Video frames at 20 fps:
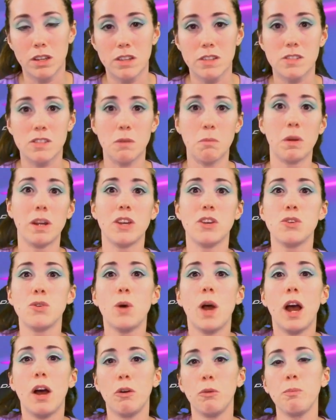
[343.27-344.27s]
somebody to
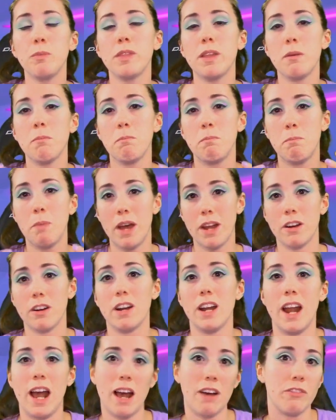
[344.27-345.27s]
help them better
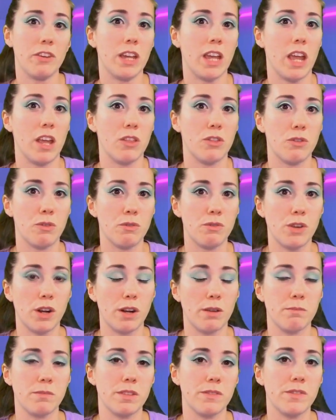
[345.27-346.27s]
navigate through
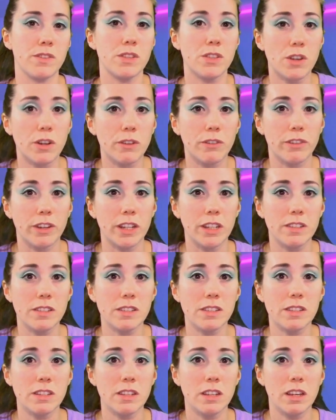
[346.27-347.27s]
terms of
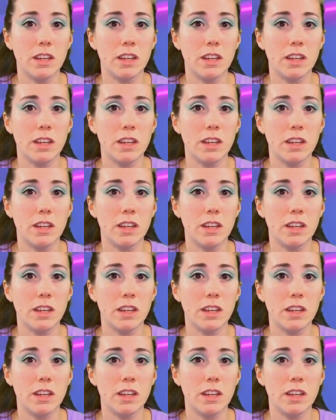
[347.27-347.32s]
service.